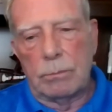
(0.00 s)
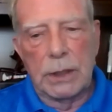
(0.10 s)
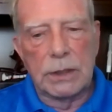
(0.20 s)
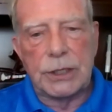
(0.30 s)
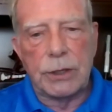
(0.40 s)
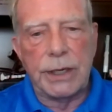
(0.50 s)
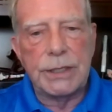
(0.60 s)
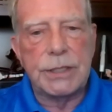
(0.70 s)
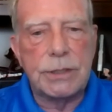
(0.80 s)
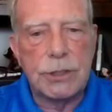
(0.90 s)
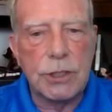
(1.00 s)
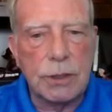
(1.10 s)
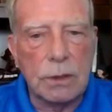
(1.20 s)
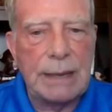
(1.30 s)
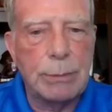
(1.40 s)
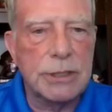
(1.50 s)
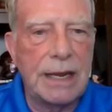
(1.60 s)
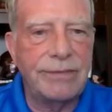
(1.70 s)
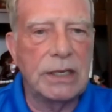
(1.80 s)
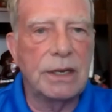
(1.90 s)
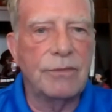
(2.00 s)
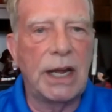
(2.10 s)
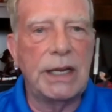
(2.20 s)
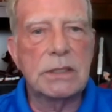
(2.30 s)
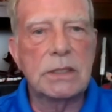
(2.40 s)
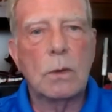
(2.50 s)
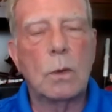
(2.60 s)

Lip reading: militaries as just a labor-saving device